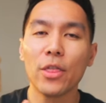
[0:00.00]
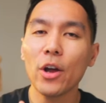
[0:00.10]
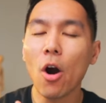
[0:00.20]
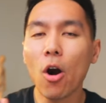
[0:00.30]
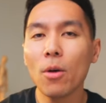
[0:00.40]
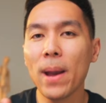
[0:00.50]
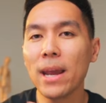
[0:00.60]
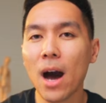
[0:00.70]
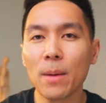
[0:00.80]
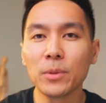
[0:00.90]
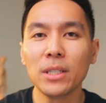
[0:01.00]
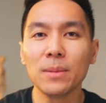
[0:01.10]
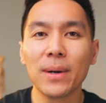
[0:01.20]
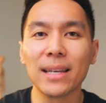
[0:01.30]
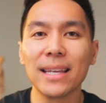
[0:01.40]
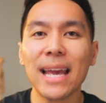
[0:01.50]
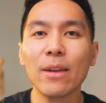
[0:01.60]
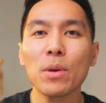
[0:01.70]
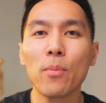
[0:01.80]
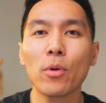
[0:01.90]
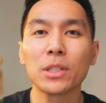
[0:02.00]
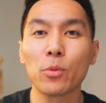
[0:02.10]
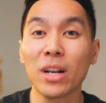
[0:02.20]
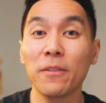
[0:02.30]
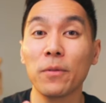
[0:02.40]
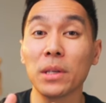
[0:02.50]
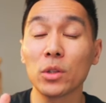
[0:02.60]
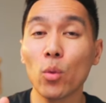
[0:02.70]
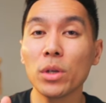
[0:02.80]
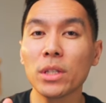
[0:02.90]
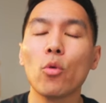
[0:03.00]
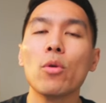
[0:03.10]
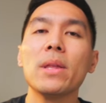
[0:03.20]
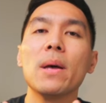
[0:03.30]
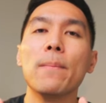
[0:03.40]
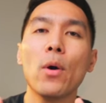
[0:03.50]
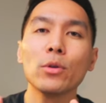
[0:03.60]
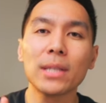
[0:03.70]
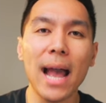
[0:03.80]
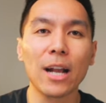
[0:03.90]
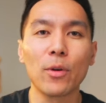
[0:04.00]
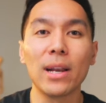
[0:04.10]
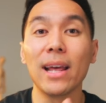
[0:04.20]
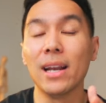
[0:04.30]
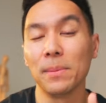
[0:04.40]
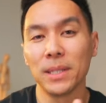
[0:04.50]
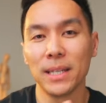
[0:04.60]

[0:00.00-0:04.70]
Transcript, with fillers: There are paid options, but getting reports directly from the source will be the most accurate and up